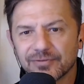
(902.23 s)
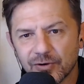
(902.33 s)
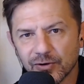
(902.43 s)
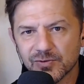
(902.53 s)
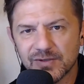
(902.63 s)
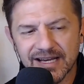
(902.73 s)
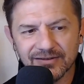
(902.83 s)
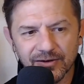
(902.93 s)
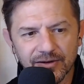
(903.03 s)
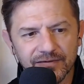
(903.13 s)
of course, we
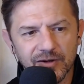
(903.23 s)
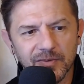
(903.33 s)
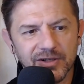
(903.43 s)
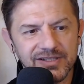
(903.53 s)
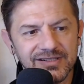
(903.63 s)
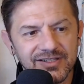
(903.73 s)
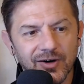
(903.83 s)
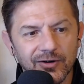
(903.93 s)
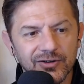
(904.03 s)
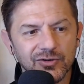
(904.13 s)
downloaded a few books and
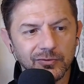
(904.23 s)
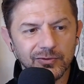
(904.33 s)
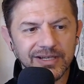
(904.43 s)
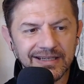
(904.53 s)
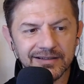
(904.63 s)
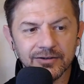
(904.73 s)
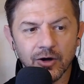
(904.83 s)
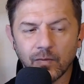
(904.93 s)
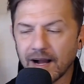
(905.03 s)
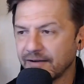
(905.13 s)
started to read. No
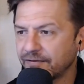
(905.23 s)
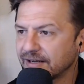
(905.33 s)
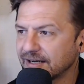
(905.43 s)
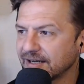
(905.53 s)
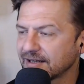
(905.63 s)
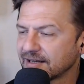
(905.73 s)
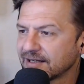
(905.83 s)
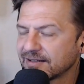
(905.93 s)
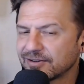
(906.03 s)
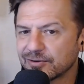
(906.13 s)
Wi Fi,
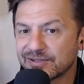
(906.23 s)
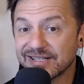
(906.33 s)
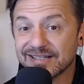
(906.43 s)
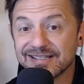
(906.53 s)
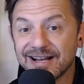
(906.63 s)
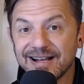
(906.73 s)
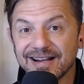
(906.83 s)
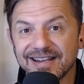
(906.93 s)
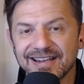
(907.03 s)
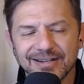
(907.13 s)
no
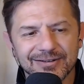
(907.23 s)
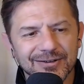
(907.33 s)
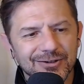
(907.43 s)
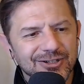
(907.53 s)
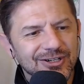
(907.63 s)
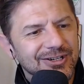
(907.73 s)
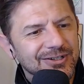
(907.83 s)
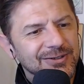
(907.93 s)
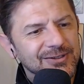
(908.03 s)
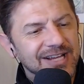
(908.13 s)
TikTok, no
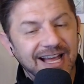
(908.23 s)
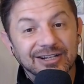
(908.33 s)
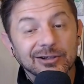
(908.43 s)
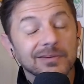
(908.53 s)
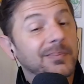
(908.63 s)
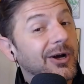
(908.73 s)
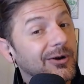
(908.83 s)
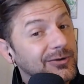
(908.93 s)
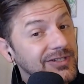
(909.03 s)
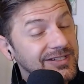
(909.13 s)
shows. I couldn't
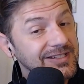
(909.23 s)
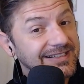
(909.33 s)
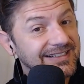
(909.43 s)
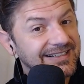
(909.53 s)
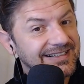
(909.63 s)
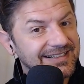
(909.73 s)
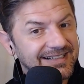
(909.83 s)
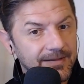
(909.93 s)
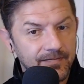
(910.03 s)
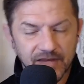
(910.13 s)
post.
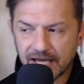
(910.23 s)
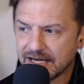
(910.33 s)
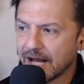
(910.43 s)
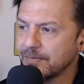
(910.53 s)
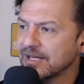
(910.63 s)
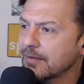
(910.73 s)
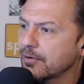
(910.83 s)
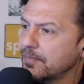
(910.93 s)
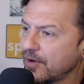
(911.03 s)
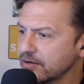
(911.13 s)
And not being able
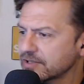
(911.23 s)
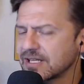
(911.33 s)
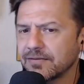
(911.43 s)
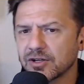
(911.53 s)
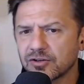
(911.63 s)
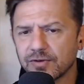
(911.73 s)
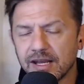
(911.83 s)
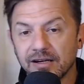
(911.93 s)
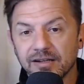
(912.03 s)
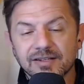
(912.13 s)
to post even
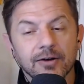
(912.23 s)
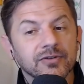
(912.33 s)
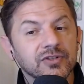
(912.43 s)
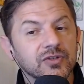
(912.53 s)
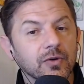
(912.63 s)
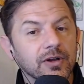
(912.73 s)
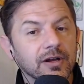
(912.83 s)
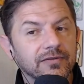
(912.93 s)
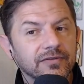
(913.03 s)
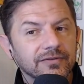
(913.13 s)
created its own sort
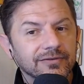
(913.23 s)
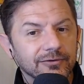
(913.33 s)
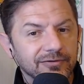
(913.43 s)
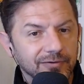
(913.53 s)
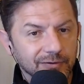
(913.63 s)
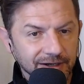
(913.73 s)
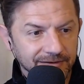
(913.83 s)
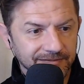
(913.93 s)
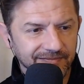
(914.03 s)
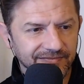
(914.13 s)
of
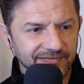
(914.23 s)
freedom.